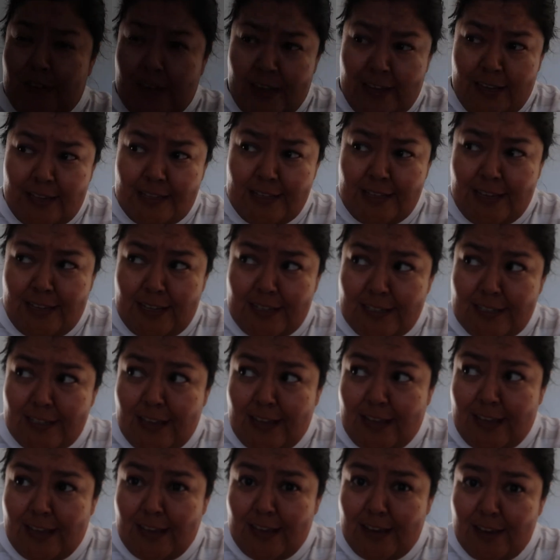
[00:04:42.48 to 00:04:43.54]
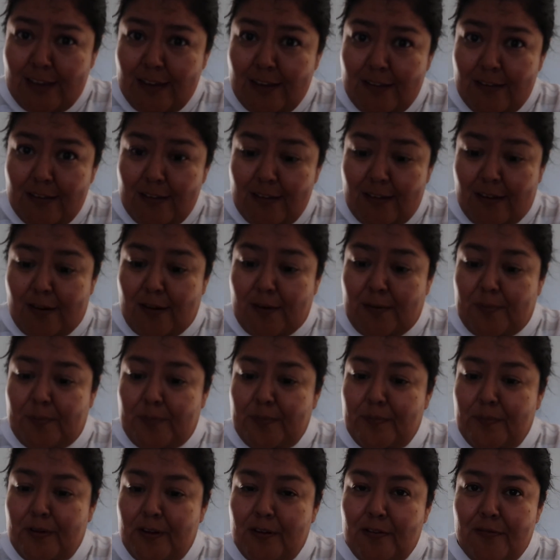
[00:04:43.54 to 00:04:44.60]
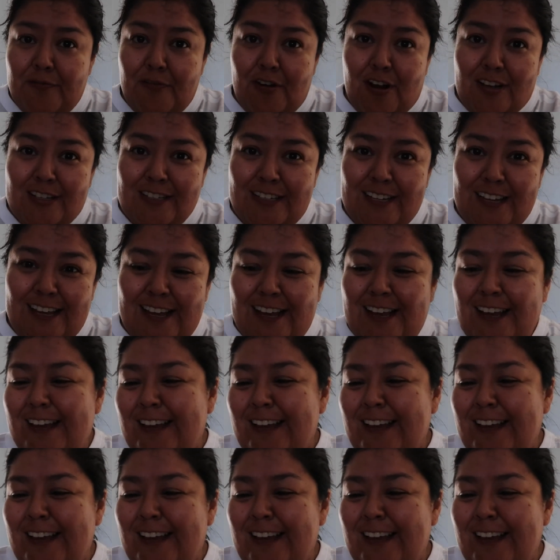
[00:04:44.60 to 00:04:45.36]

like it tastes like um, frosting.